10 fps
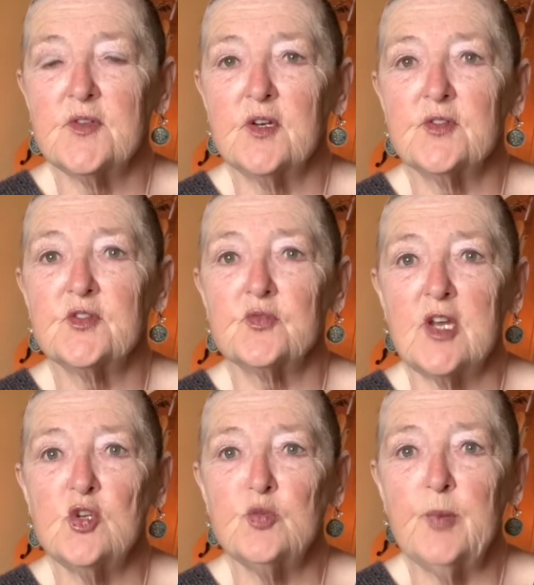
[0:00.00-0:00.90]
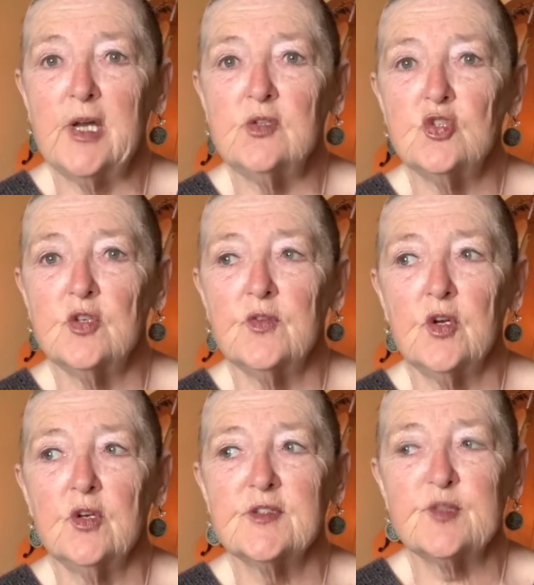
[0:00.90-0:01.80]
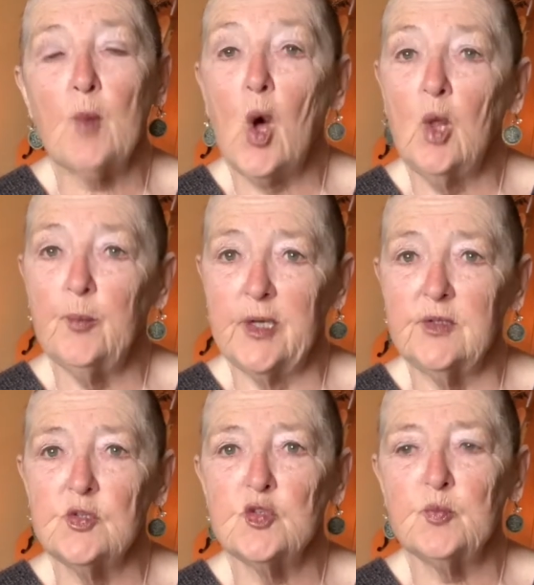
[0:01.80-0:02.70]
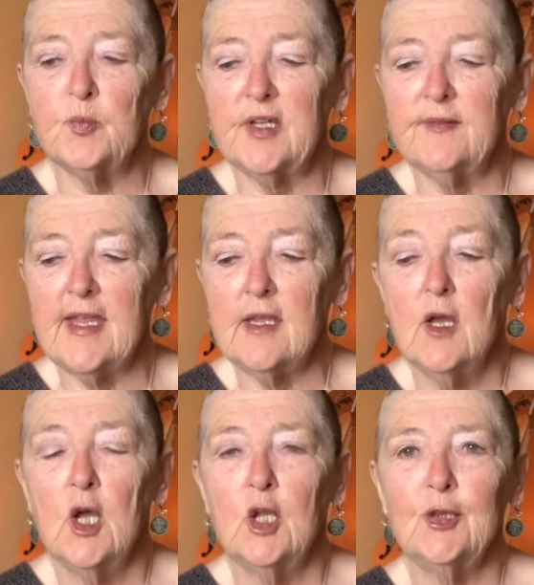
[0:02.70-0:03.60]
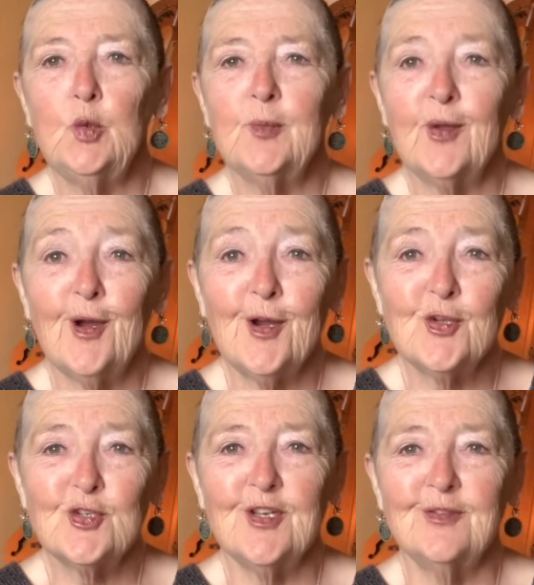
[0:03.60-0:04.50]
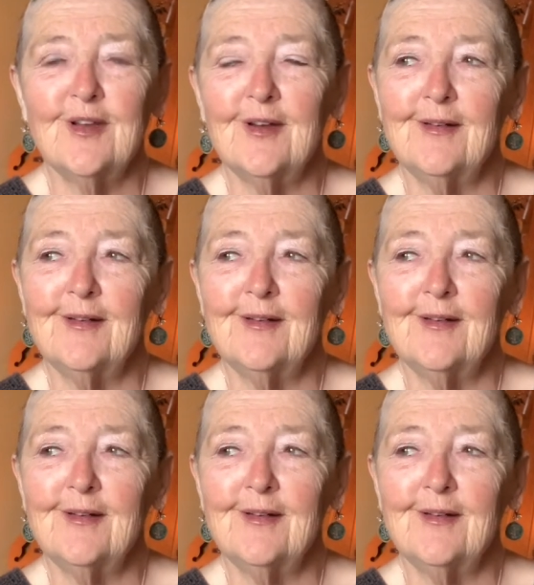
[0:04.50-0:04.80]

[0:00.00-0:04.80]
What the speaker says: They're a strange bunch and they're a small bunch, but they loom large in